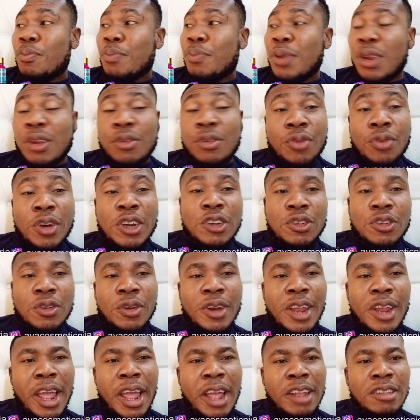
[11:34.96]
penetration
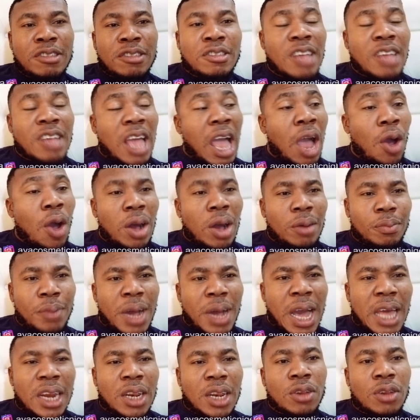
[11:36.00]
inside our
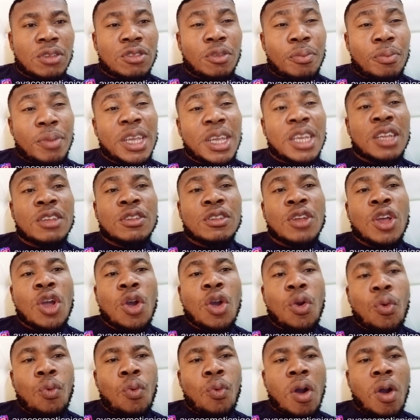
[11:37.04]
body, you know, to make it
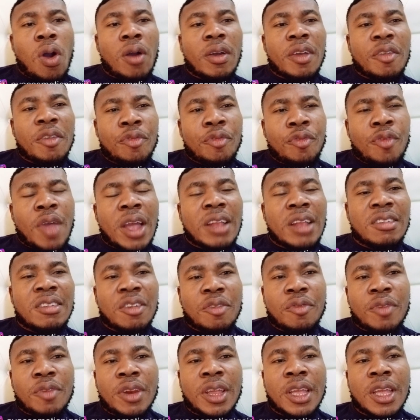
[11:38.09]
work
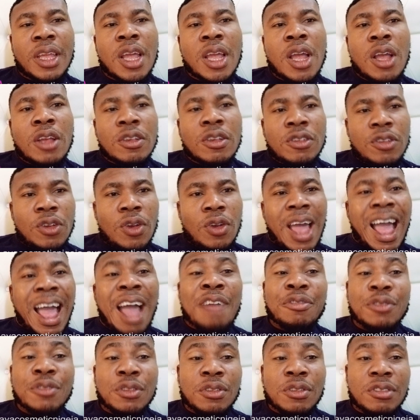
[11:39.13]
effectively. So
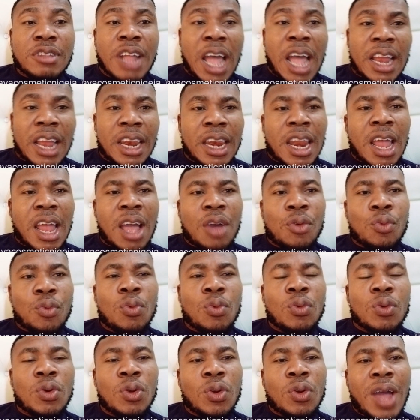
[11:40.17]
after that, now
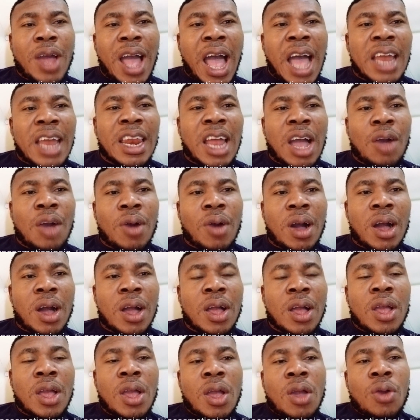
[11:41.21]
we're going to add our
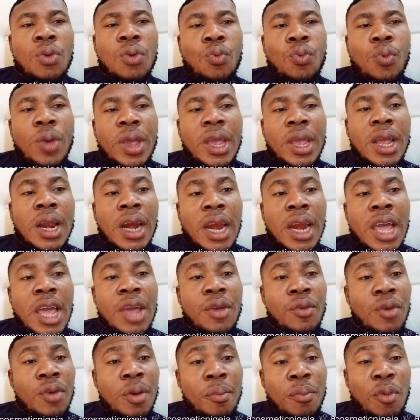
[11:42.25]
quick
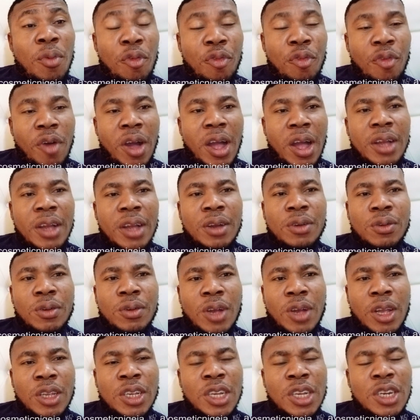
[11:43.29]
clear remover.
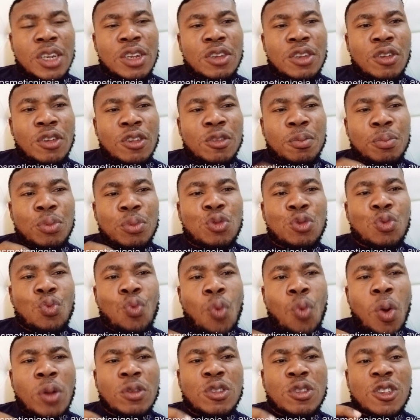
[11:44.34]
Again, just put
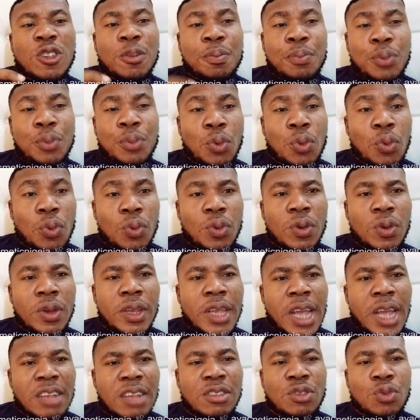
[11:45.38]
1 spoon.
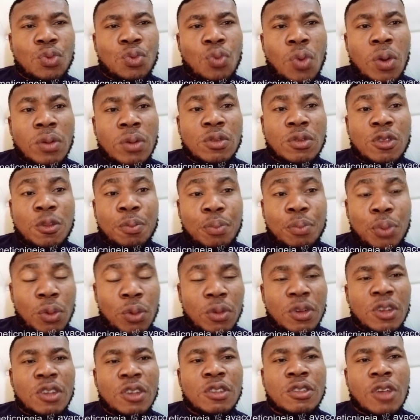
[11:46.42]
Yes, 1
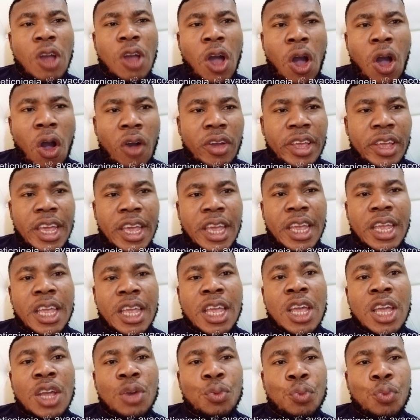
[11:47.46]
spoon is okay,
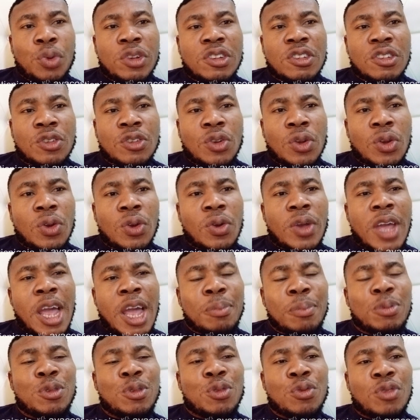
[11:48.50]
which is going to
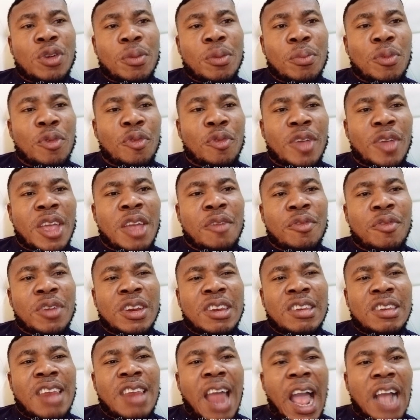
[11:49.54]
help to remove every
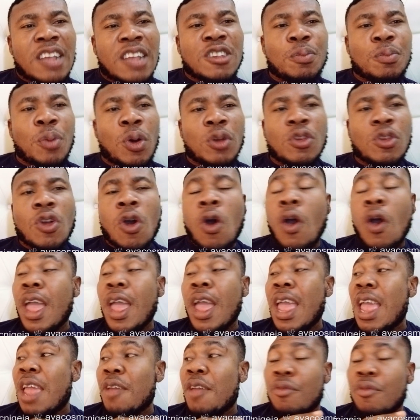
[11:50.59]
dark spot or
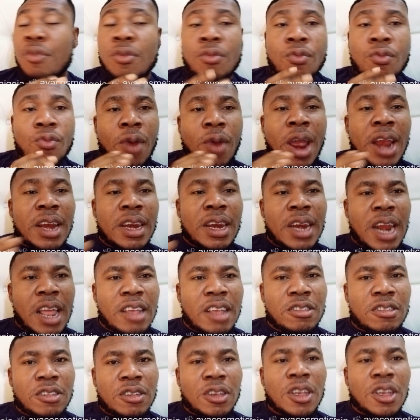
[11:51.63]
every
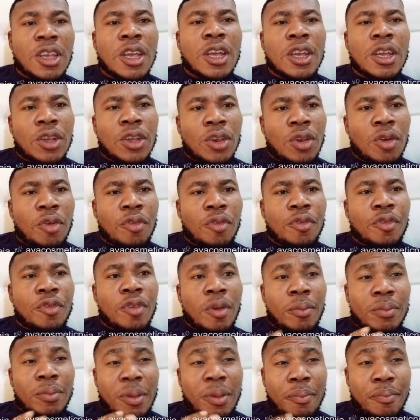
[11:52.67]
redness, you know,
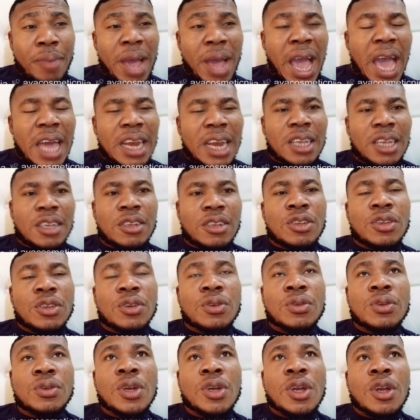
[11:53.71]
from the body, you
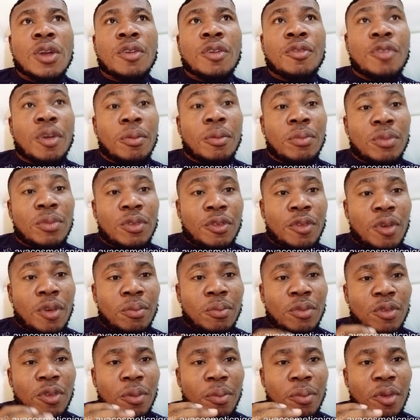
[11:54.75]
know,
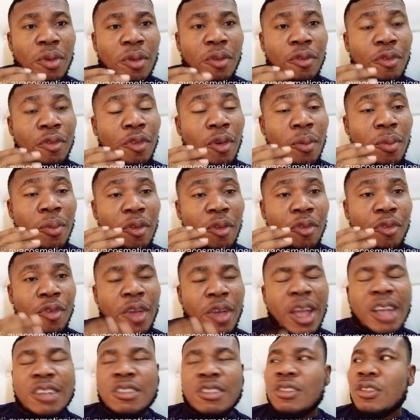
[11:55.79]
from your
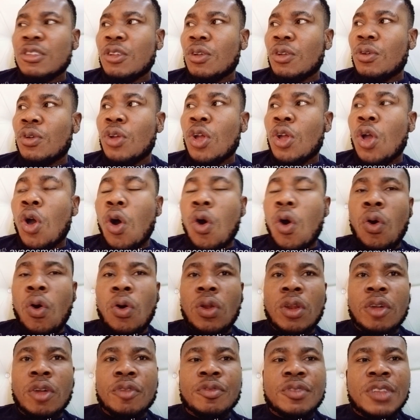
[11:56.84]
face. So
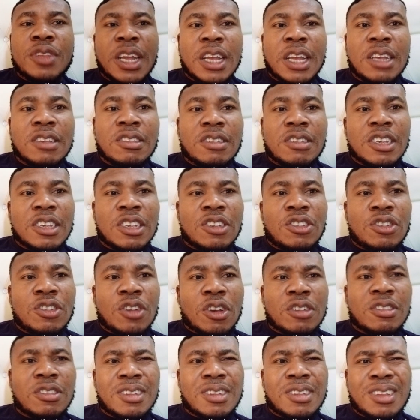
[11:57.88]
all of this is
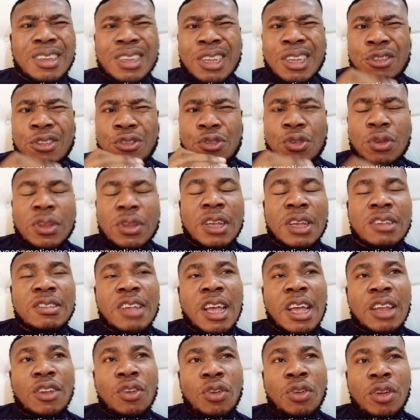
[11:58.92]
just, the truth is
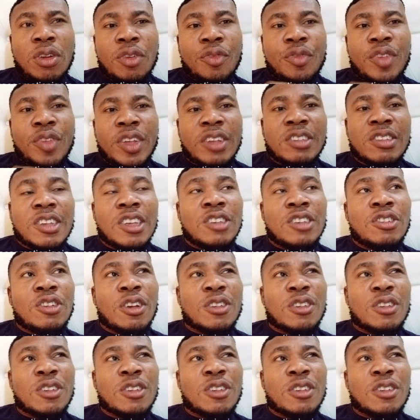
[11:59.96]
that all of this is